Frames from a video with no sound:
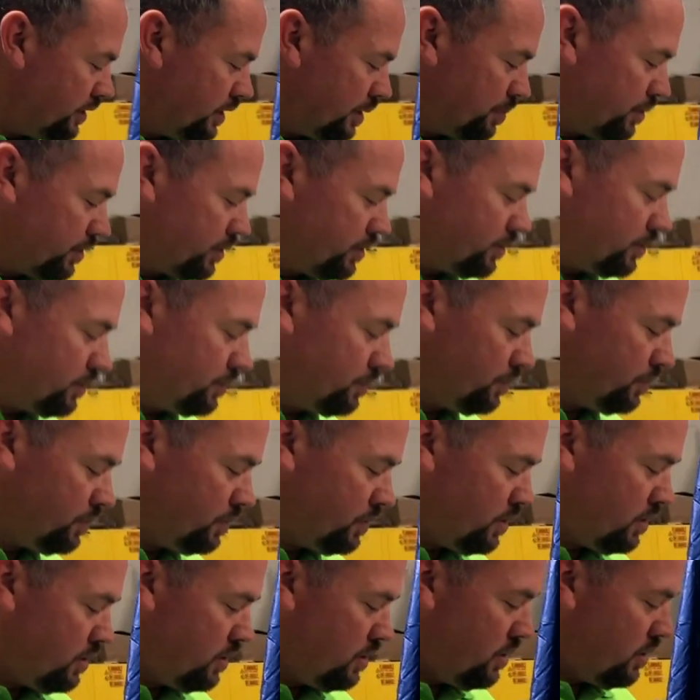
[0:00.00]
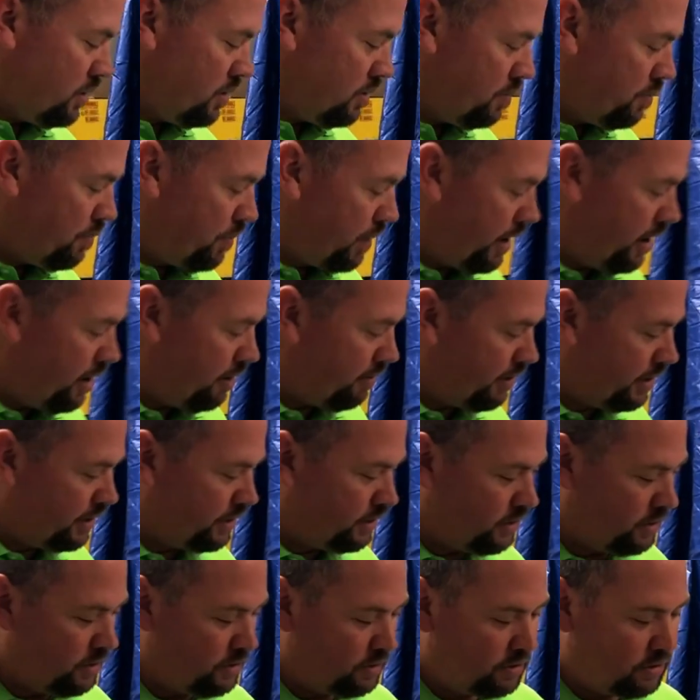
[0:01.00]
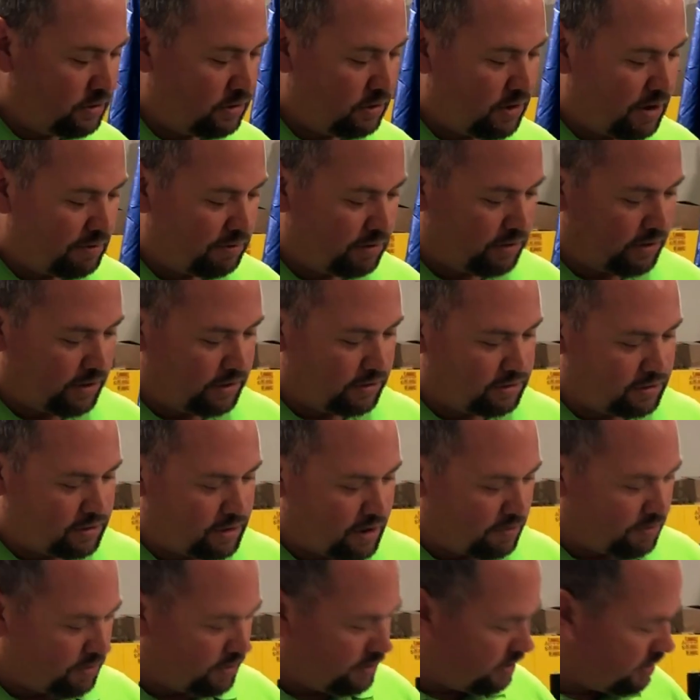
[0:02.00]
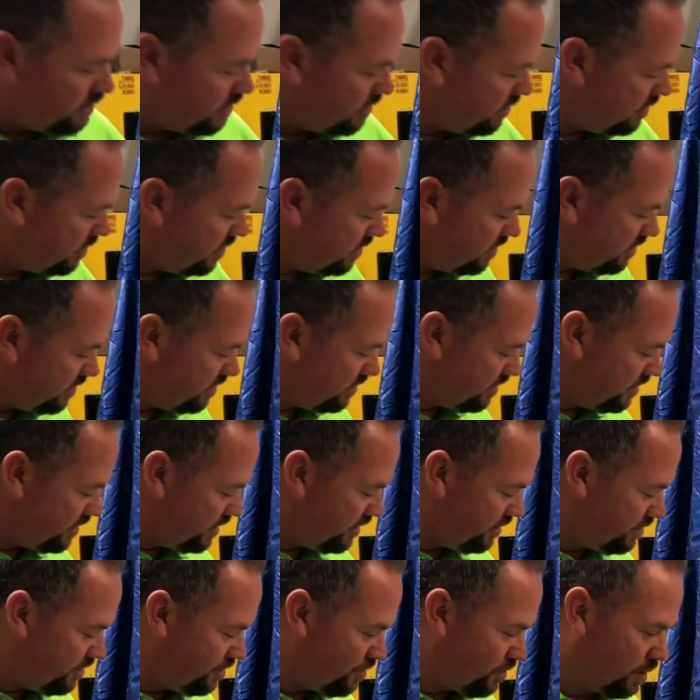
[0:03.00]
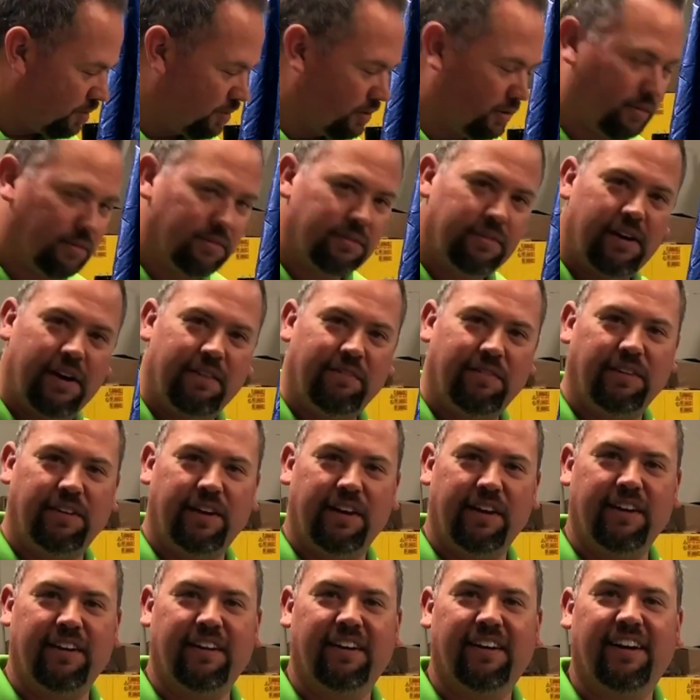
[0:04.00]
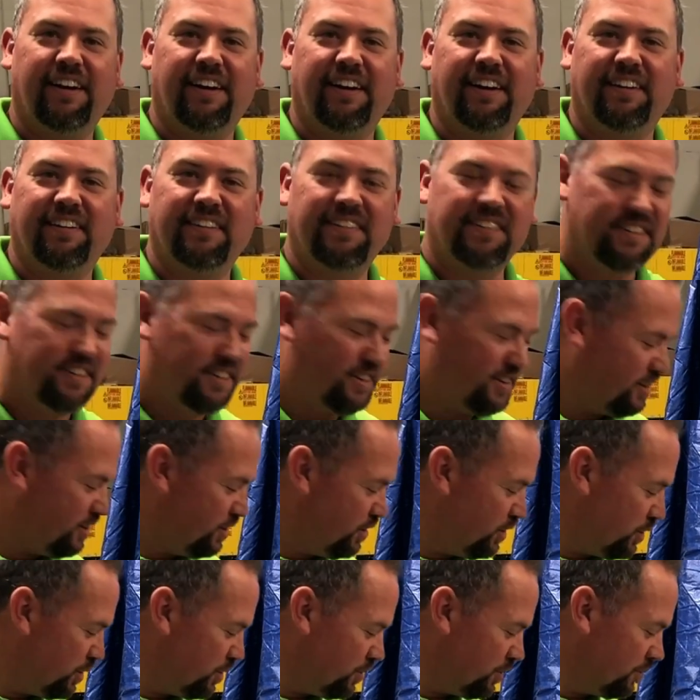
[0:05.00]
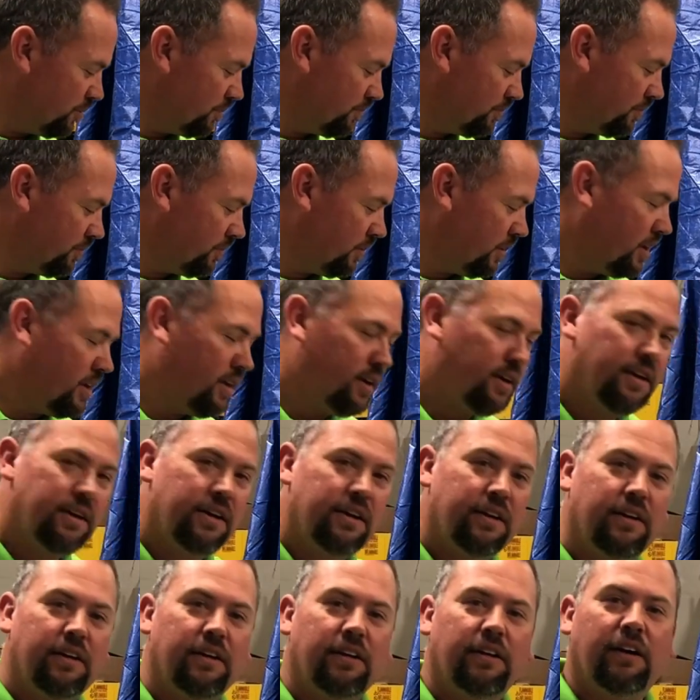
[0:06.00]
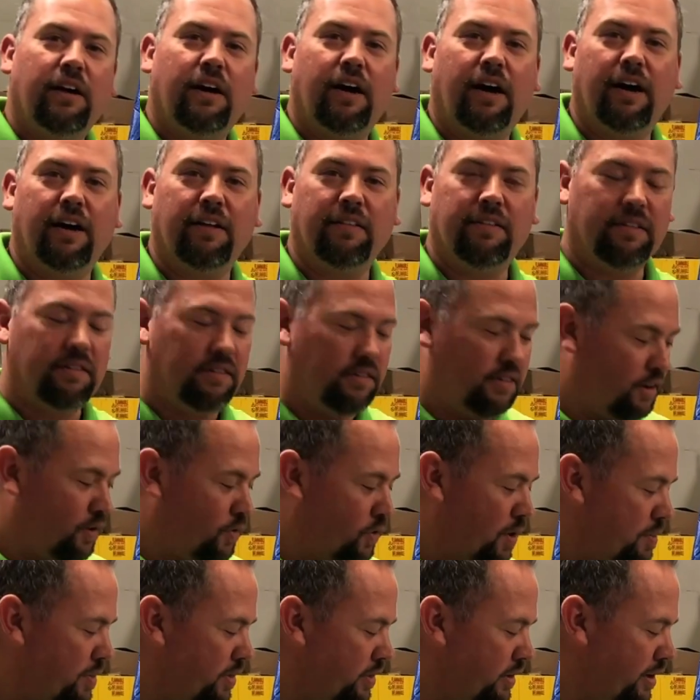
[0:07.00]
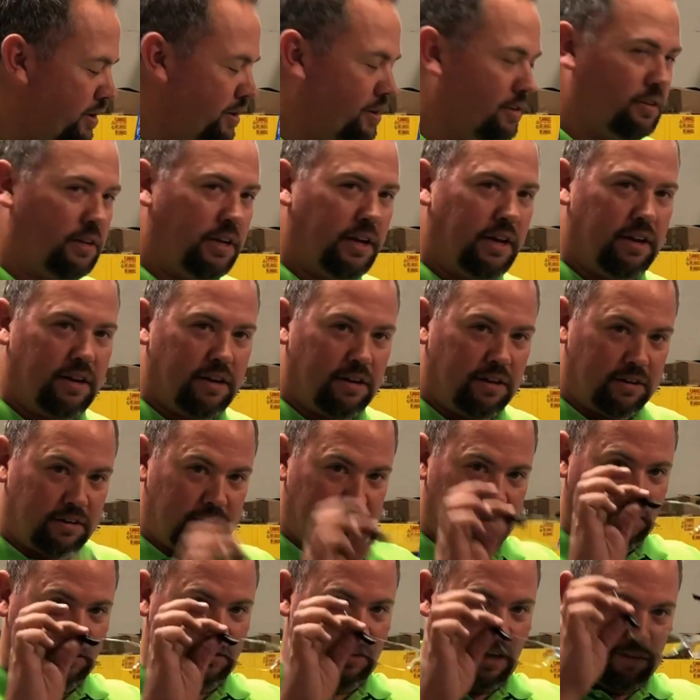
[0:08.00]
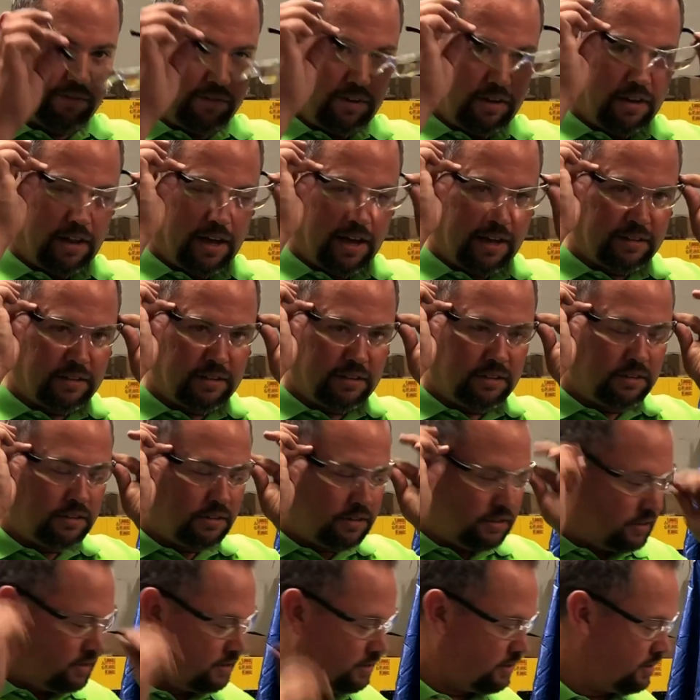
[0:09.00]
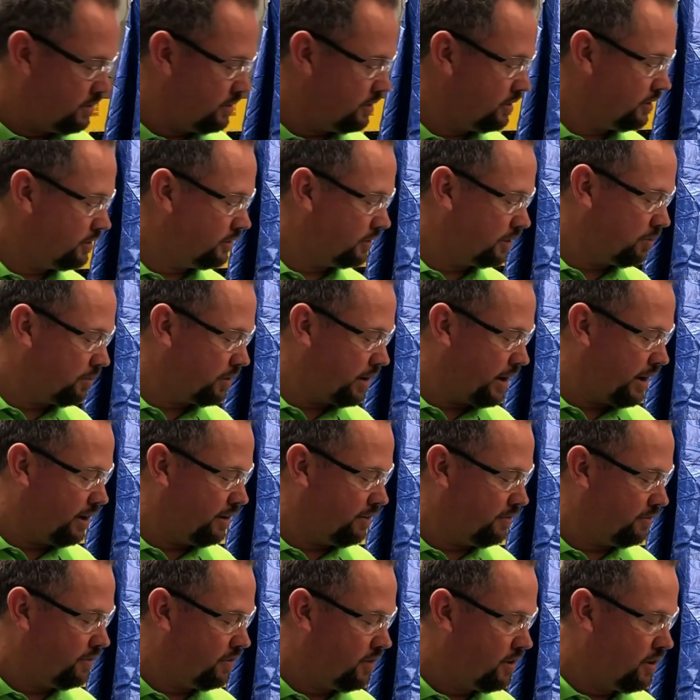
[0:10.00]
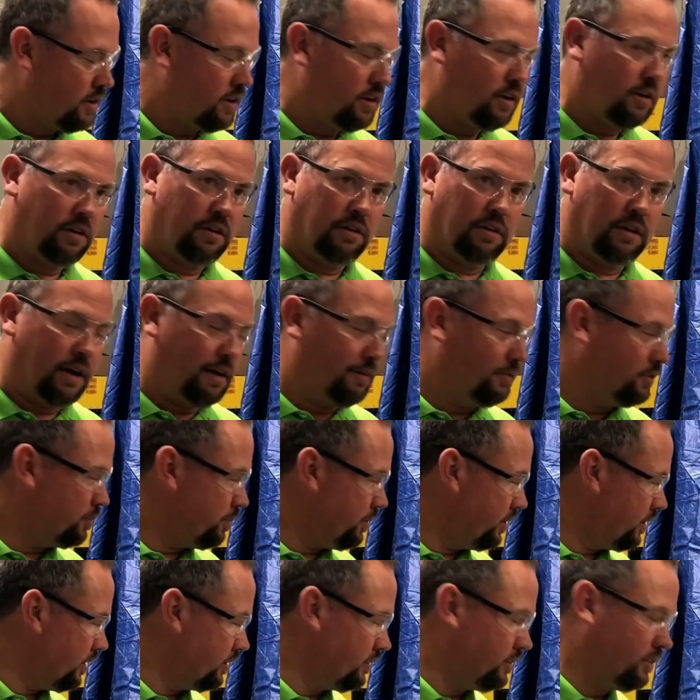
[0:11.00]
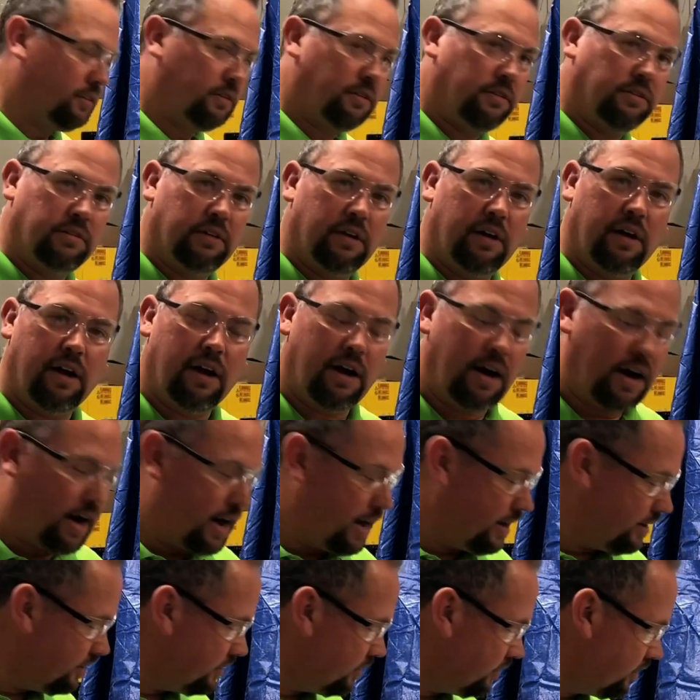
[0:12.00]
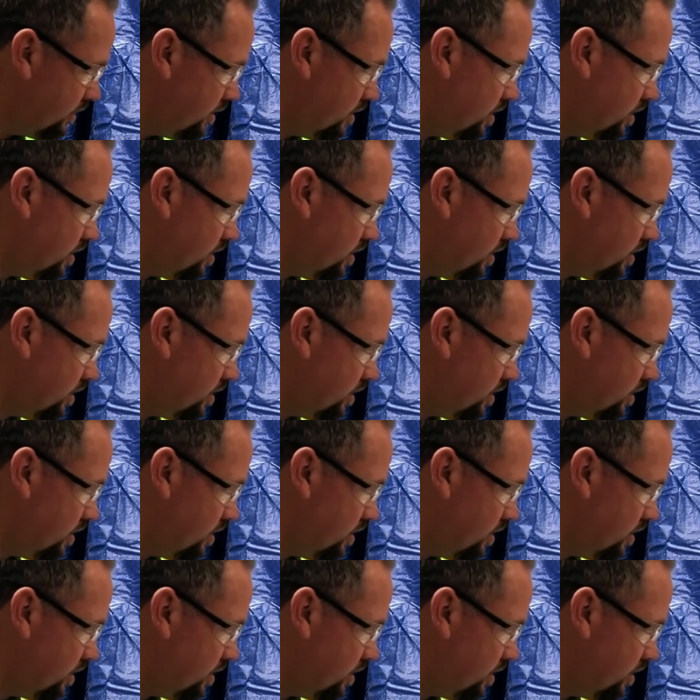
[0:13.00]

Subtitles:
typical. Paint, wrenches, everything's covered in your normal everyday goo. The equipment that you'll need are safety glasses, some kind of gloves because this is hot,